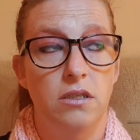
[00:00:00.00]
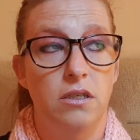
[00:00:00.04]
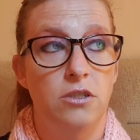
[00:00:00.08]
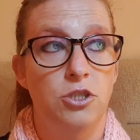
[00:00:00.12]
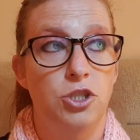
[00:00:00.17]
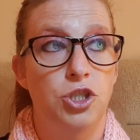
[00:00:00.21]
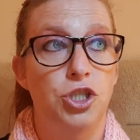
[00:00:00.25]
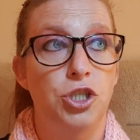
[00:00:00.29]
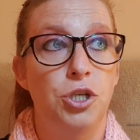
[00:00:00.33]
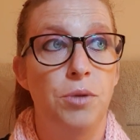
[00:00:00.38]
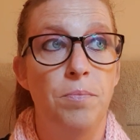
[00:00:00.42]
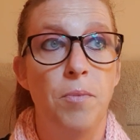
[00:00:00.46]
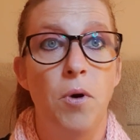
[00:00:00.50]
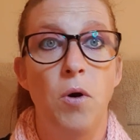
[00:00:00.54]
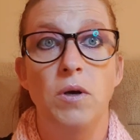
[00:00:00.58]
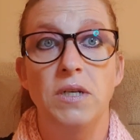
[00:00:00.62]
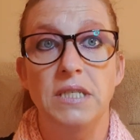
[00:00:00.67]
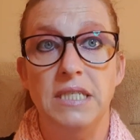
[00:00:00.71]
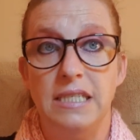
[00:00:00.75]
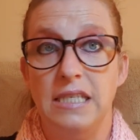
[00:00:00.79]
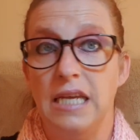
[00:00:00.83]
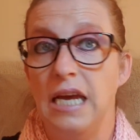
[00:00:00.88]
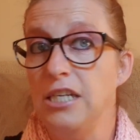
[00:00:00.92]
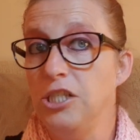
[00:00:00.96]
she might
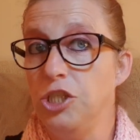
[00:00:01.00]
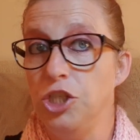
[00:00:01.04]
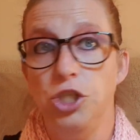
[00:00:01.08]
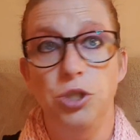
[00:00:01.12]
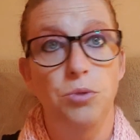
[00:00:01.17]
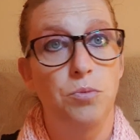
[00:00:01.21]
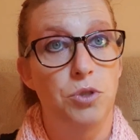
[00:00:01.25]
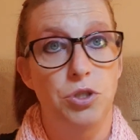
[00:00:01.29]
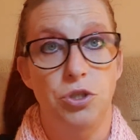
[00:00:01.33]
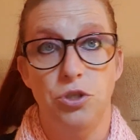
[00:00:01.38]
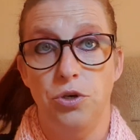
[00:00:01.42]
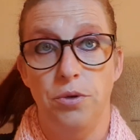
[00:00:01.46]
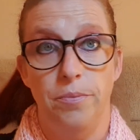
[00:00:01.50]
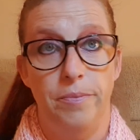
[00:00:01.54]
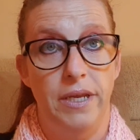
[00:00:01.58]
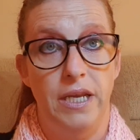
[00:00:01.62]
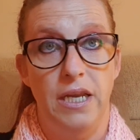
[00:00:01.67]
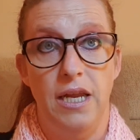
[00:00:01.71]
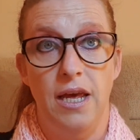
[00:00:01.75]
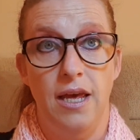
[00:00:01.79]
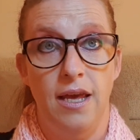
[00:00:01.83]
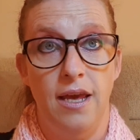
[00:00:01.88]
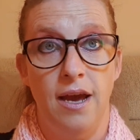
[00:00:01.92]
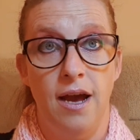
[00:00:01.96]
have said she was coming
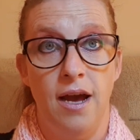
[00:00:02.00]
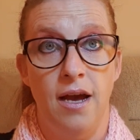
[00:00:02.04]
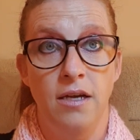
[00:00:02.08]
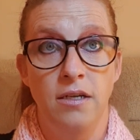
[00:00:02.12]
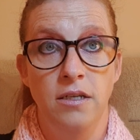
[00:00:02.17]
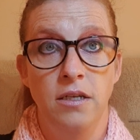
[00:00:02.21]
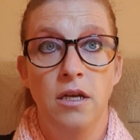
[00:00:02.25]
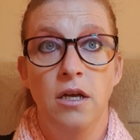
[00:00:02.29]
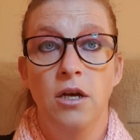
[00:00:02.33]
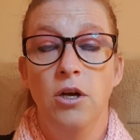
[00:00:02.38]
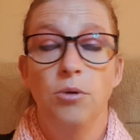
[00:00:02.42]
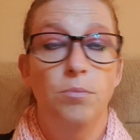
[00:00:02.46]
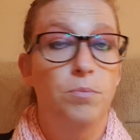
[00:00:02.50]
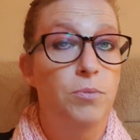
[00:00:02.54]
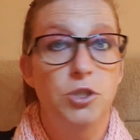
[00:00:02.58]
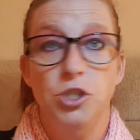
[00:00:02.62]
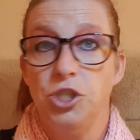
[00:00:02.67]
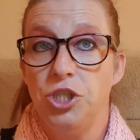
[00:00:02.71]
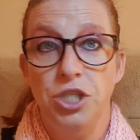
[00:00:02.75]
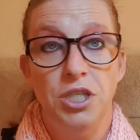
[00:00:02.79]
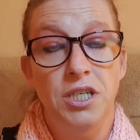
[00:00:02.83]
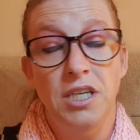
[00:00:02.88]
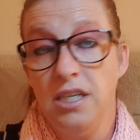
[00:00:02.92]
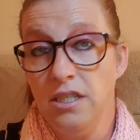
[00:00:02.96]
here, but
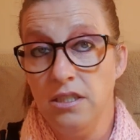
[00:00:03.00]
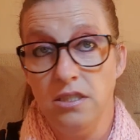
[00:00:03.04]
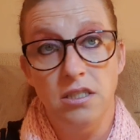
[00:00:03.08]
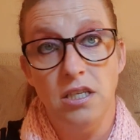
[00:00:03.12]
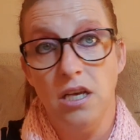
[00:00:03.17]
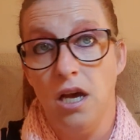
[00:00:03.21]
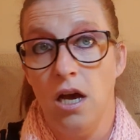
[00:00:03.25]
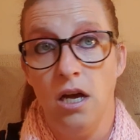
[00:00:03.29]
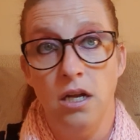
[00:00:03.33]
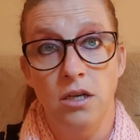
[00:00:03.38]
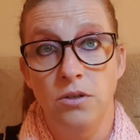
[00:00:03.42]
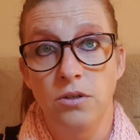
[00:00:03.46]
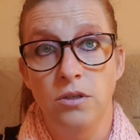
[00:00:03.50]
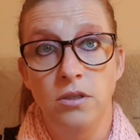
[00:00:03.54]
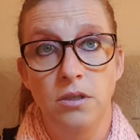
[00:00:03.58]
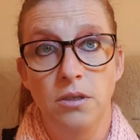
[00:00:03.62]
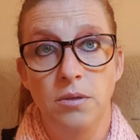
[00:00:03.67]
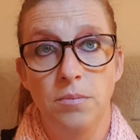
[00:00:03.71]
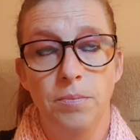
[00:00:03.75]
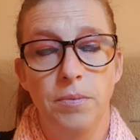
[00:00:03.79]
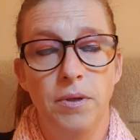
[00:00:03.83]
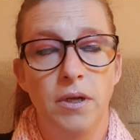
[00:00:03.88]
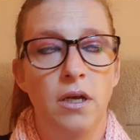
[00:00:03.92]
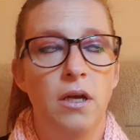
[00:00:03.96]
she didn't turn up.
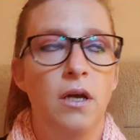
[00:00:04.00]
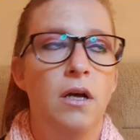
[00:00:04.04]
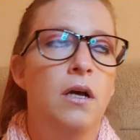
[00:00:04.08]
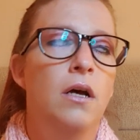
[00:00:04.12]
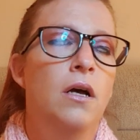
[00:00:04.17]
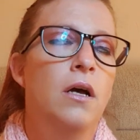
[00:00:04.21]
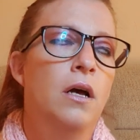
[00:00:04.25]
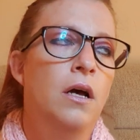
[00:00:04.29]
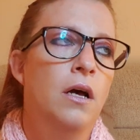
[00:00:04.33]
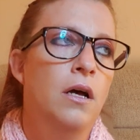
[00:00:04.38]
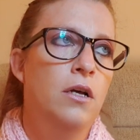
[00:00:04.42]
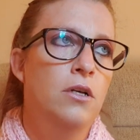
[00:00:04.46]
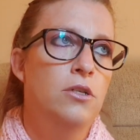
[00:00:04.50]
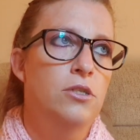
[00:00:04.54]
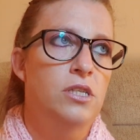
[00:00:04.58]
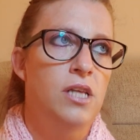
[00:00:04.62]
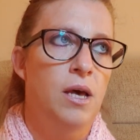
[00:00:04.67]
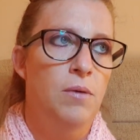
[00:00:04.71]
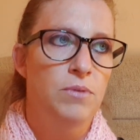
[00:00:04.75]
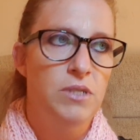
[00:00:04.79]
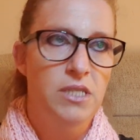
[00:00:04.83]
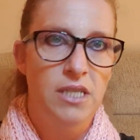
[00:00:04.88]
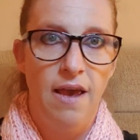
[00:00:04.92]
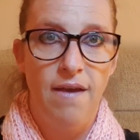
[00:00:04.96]
So
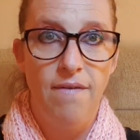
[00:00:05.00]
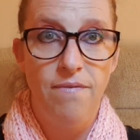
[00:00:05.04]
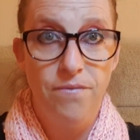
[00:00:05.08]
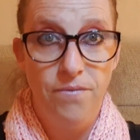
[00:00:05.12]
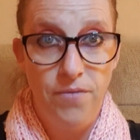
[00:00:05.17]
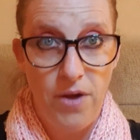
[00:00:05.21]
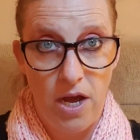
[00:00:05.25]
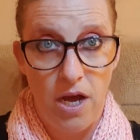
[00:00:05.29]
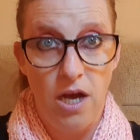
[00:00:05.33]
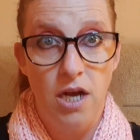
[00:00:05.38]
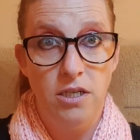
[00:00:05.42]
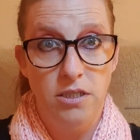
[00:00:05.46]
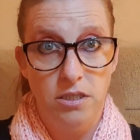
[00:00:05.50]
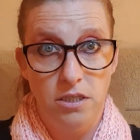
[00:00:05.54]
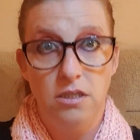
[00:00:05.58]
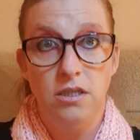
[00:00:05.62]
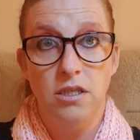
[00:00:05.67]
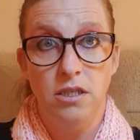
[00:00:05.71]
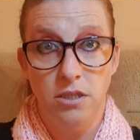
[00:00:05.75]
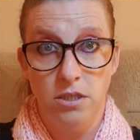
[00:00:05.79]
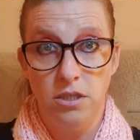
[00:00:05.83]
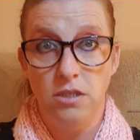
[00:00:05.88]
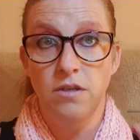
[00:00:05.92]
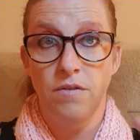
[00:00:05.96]
that was
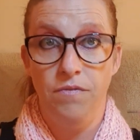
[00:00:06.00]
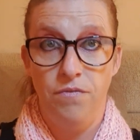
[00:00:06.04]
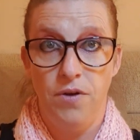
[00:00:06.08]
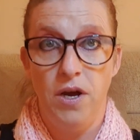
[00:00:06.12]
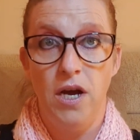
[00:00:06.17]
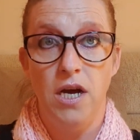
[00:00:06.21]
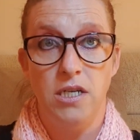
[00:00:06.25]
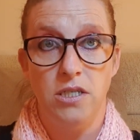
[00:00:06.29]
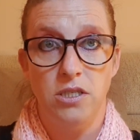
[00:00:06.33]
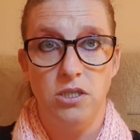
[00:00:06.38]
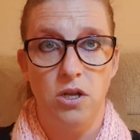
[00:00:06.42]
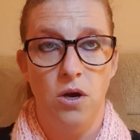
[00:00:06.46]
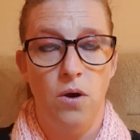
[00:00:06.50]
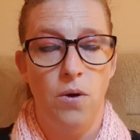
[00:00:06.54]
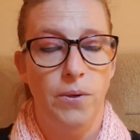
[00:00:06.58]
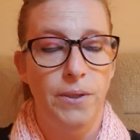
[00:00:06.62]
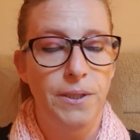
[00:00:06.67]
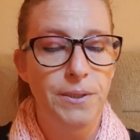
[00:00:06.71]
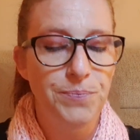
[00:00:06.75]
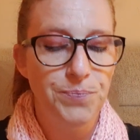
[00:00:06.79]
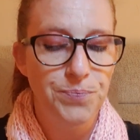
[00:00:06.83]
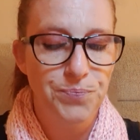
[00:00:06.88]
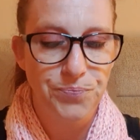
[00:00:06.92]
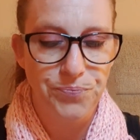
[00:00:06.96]
this is a first
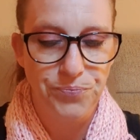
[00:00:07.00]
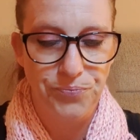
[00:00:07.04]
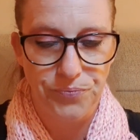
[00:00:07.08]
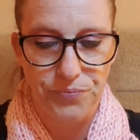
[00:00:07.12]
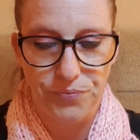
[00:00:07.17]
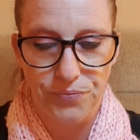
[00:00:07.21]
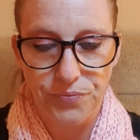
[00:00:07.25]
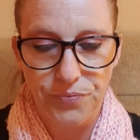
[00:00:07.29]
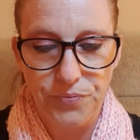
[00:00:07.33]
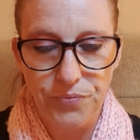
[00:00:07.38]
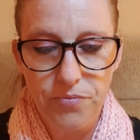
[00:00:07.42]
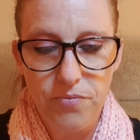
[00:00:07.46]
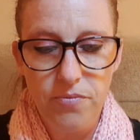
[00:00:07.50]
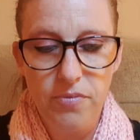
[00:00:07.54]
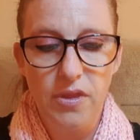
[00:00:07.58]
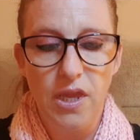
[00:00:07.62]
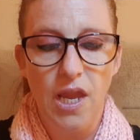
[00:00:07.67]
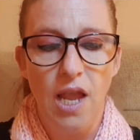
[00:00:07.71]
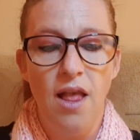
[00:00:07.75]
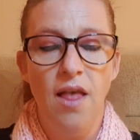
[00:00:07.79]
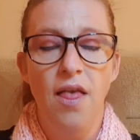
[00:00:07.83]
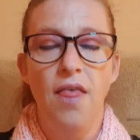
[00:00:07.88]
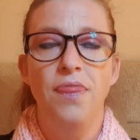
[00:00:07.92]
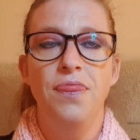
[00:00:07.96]
lie.
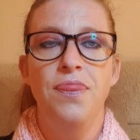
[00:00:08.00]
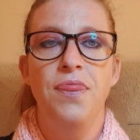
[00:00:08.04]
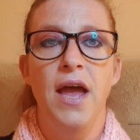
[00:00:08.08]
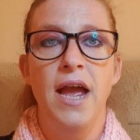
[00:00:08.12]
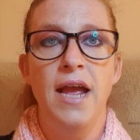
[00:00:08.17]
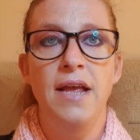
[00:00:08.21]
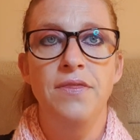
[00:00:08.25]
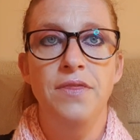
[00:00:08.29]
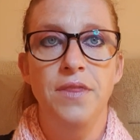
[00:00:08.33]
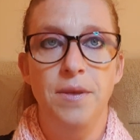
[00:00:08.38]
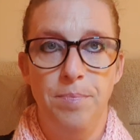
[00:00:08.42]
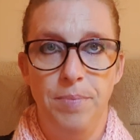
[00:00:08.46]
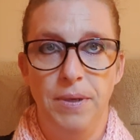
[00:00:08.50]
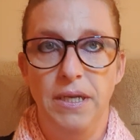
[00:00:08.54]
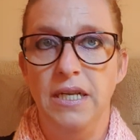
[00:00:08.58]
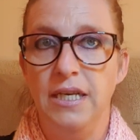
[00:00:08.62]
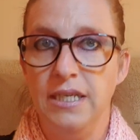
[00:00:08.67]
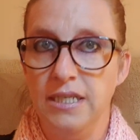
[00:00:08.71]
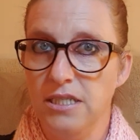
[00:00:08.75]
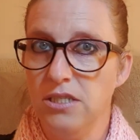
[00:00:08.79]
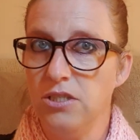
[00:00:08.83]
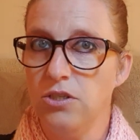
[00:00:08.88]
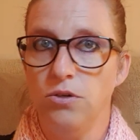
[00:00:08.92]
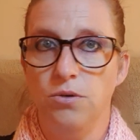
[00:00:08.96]
Then the
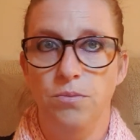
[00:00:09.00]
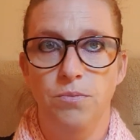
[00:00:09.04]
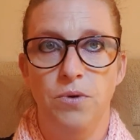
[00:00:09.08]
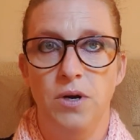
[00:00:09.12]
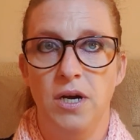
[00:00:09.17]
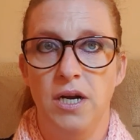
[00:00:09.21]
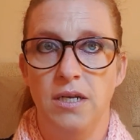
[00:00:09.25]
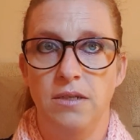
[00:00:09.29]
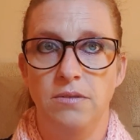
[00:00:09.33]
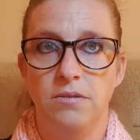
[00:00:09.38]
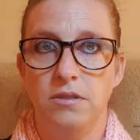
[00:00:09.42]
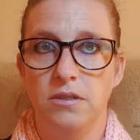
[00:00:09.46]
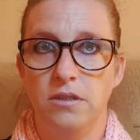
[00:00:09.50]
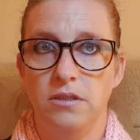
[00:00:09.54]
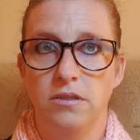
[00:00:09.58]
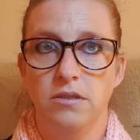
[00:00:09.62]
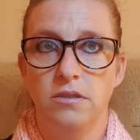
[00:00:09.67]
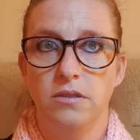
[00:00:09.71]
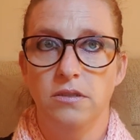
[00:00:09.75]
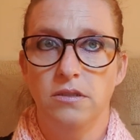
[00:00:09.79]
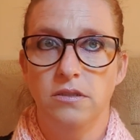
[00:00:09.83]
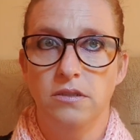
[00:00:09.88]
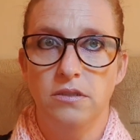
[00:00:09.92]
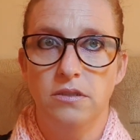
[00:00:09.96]
police come round
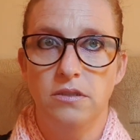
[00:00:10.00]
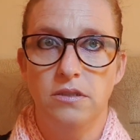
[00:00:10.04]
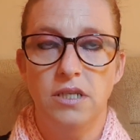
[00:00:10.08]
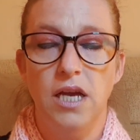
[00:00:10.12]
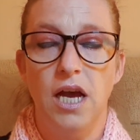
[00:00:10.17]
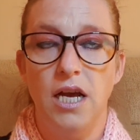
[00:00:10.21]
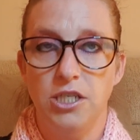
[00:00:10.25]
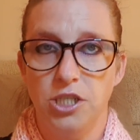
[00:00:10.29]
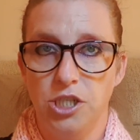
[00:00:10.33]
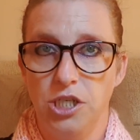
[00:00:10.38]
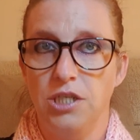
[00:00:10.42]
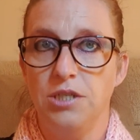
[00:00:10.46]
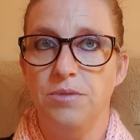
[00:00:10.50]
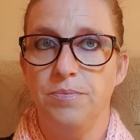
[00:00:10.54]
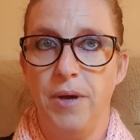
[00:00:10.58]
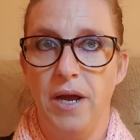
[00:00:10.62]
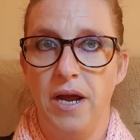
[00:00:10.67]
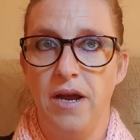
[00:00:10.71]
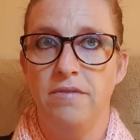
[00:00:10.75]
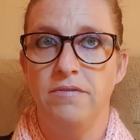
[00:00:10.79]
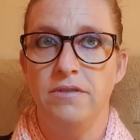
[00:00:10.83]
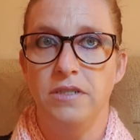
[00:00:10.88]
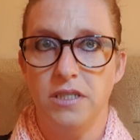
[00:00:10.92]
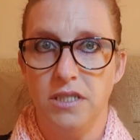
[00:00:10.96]
to Ashley's
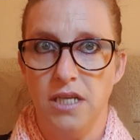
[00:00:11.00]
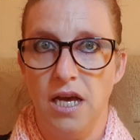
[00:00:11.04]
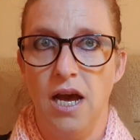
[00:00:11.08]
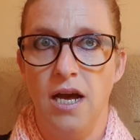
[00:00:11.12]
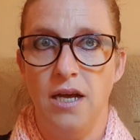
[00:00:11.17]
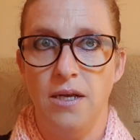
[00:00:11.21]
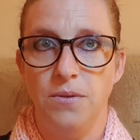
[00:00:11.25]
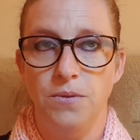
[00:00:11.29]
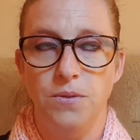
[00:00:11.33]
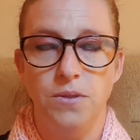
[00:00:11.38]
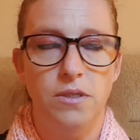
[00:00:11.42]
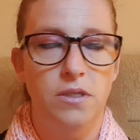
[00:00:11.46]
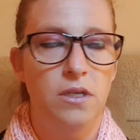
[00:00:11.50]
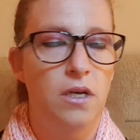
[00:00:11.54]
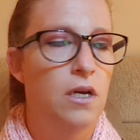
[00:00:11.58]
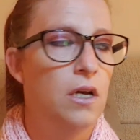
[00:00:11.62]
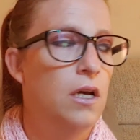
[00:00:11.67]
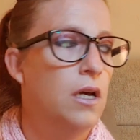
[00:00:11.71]
parents' house,